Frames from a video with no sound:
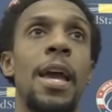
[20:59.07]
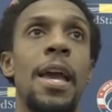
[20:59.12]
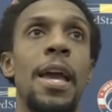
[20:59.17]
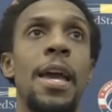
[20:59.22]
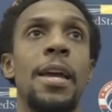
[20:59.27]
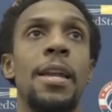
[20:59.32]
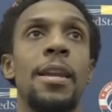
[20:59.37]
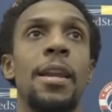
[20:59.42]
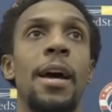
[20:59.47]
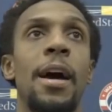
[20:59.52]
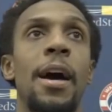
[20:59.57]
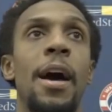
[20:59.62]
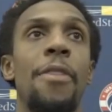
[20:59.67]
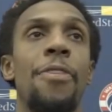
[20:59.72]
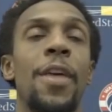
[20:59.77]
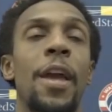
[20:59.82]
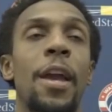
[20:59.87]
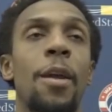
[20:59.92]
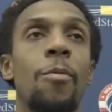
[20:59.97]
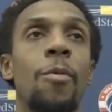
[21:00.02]
I
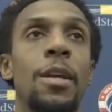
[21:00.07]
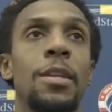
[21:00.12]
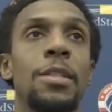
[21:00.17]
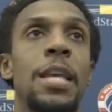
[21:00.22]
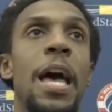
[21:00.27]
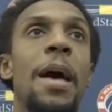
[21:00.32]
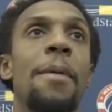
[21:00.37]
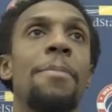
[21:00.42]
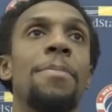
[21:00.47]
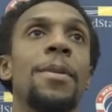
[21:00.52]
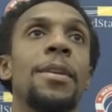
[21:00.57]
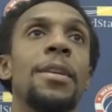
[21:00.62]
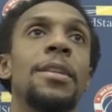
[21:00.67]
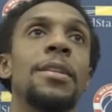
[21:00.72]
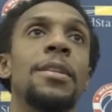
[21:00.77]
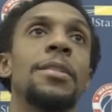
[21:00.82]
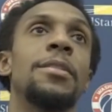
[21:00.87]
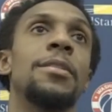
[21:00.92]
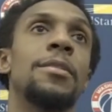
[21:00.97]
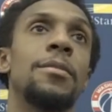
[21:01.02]
think what has happened
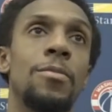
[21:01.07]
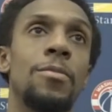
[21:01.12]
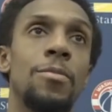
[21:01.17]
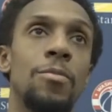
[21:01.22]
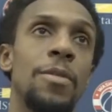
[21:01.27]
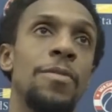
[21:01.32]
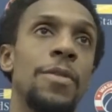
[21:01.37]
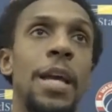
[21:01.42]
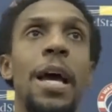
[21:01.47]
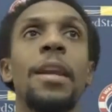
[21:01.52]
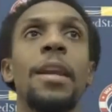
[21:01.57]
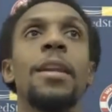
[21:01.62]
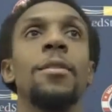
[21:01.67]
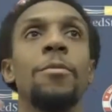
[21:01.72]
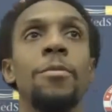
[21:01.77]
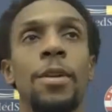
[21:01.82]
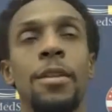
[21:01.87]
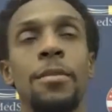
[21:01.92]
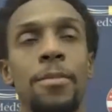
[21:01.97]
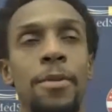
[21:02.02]
is we've gotten in the
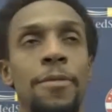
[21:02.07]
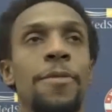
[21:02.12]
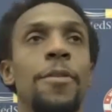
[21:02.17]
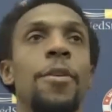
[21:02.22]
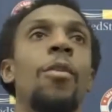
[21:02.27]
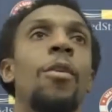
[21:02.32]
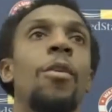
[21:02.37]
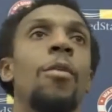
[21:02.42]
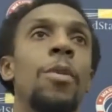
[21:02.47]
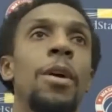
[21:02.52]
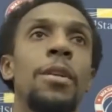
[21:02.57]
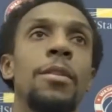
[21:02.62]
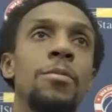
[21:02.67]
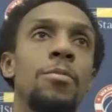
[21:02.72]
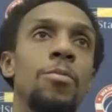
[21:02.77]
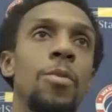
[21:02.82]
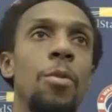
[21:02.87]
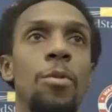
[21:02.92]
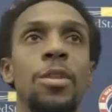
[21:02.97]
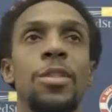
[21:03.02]
rhythm of flow of
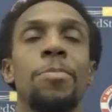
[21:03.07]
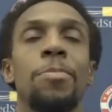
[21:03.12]
what we're